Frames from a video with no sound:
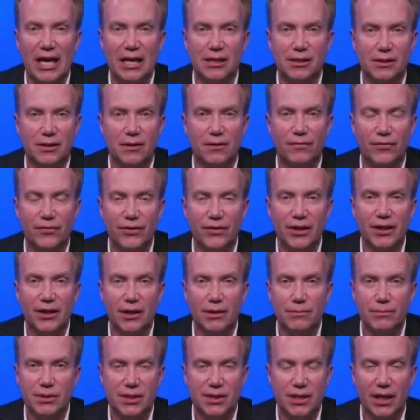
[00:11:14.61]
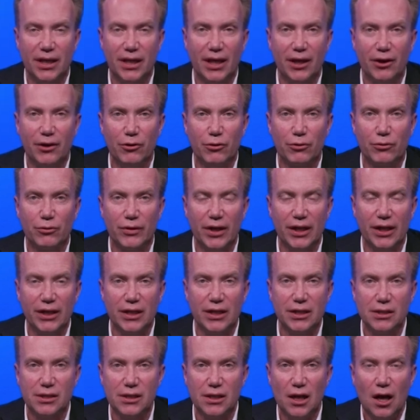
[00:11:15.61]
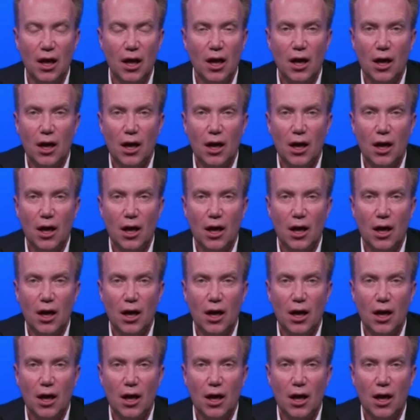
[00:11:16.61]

as the freedom seeking Ukrainians,